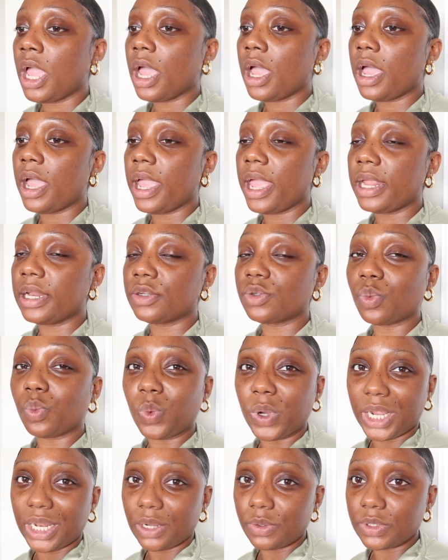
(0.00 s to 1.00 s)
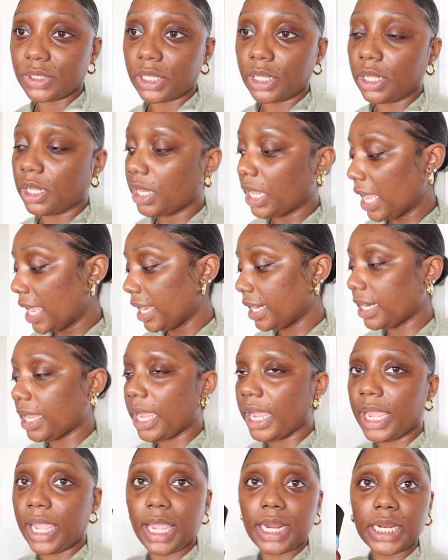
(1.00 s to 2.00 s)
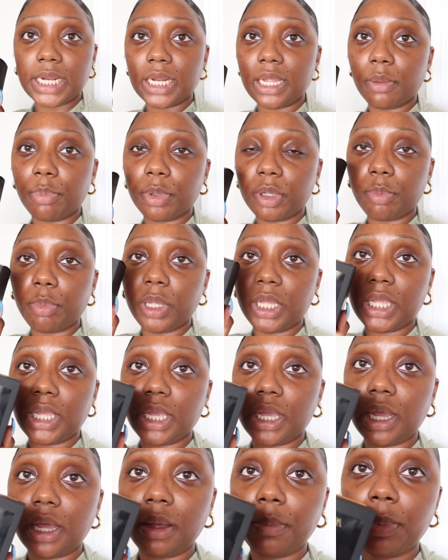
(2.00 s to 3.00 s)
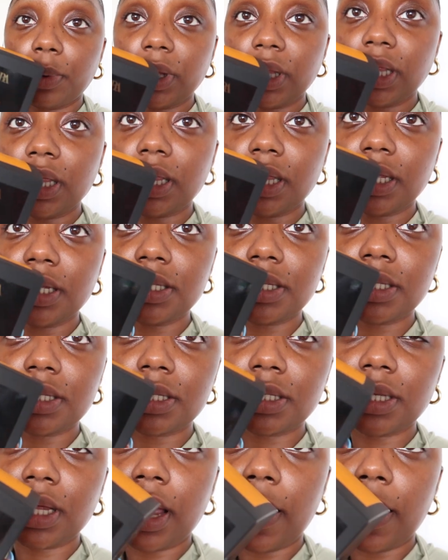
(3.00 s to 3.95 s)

and while i was in the line i ended up picking up this